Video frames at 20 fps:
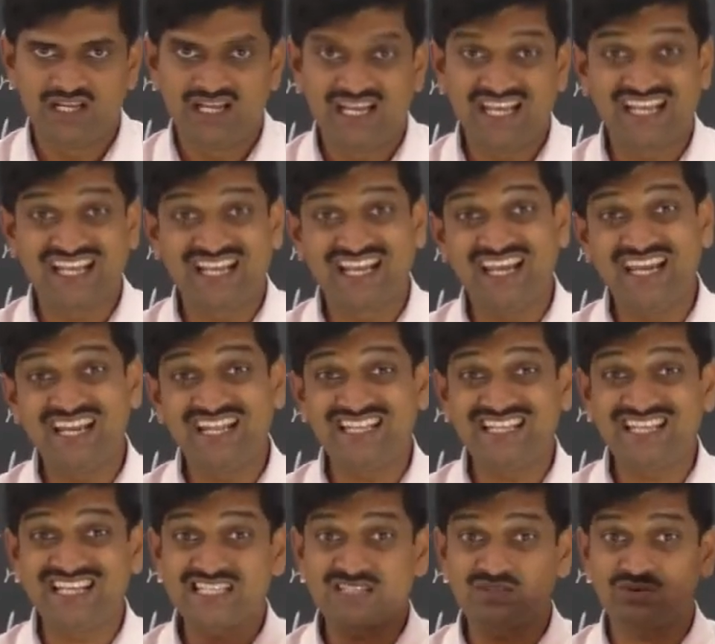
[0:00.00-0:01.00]
Again
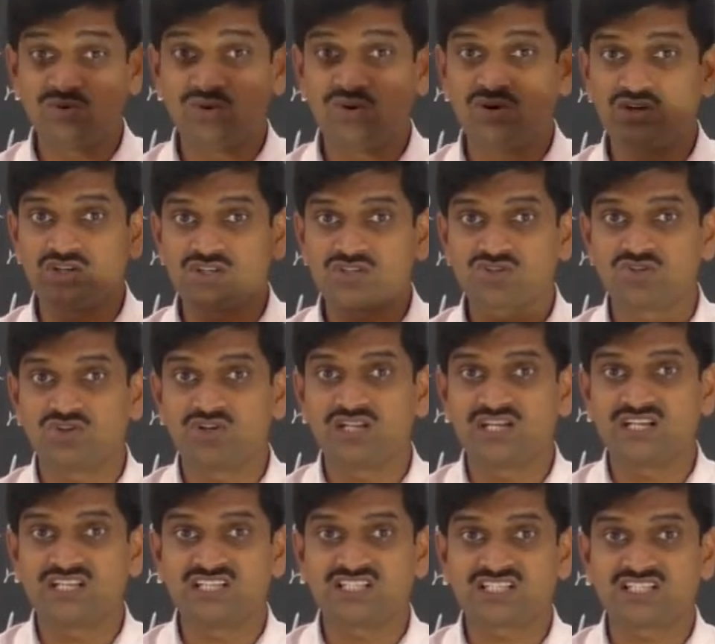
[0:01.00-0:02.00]
this Old Stone
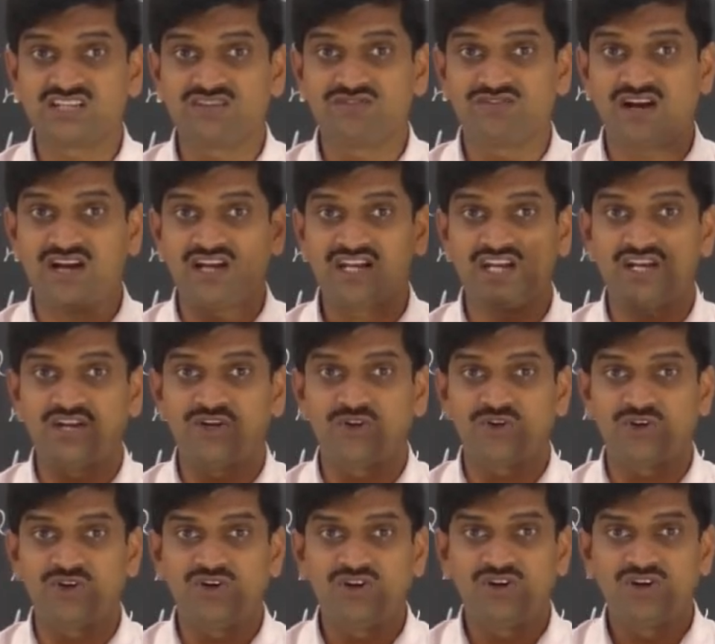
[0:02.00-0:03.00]
Age is divided
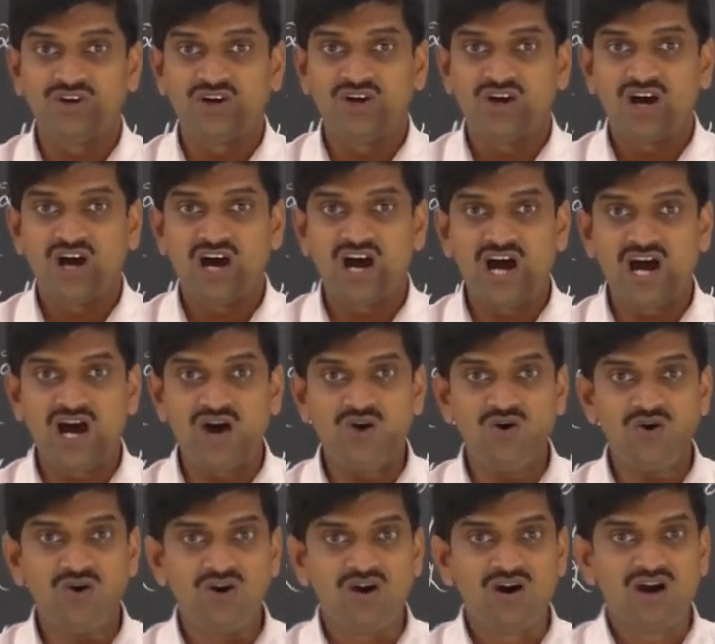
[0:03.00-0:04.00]
into
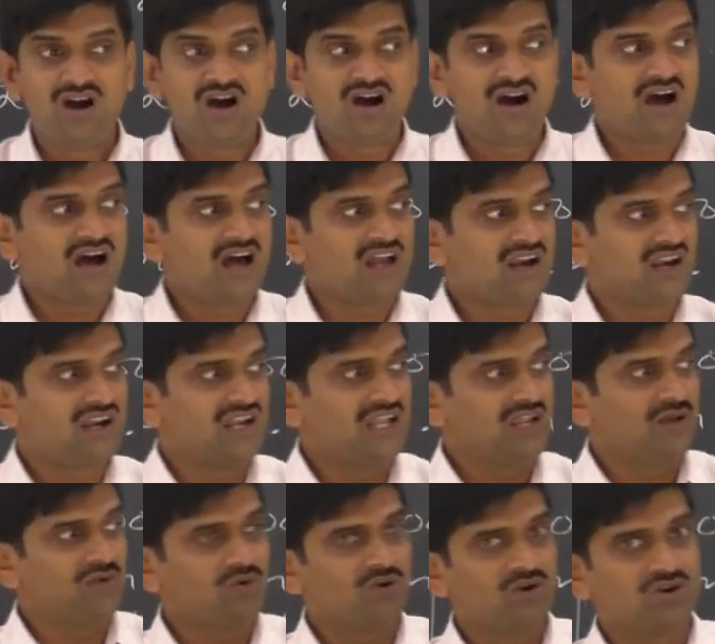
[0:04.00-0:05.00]
how?
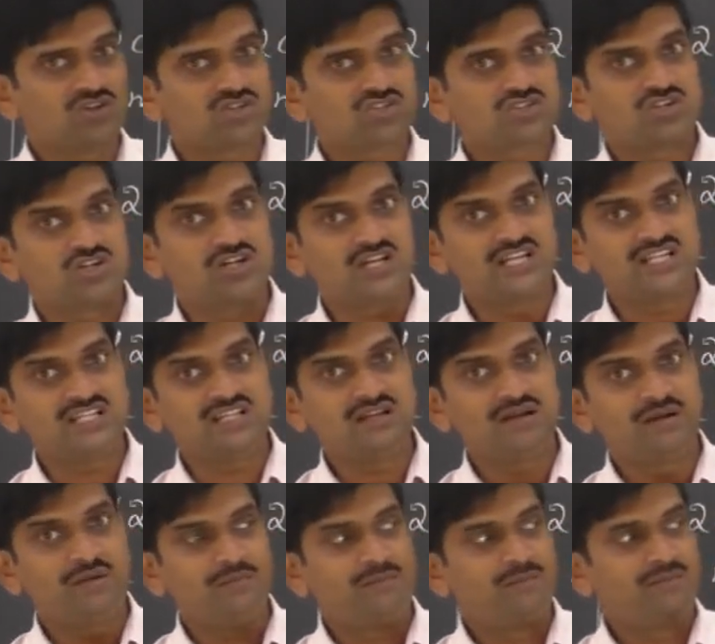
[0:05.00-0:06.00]
Early Old Stone Age,
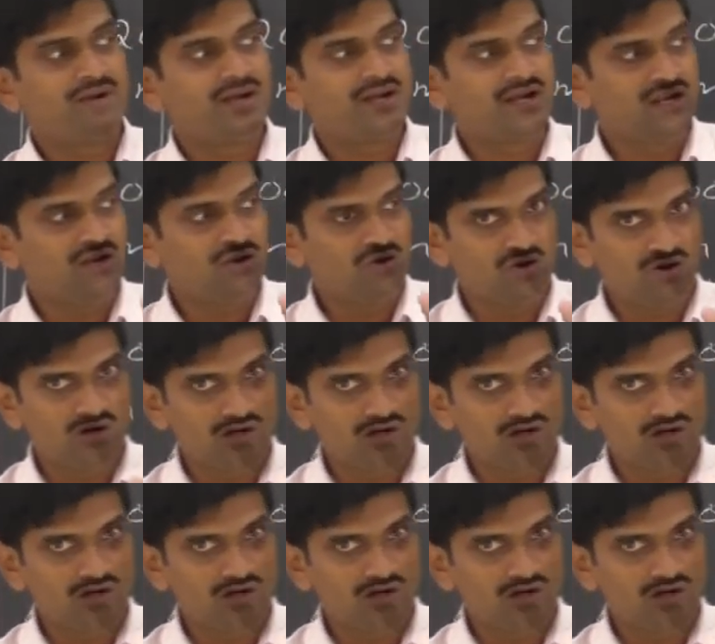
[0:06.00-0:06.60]
Middle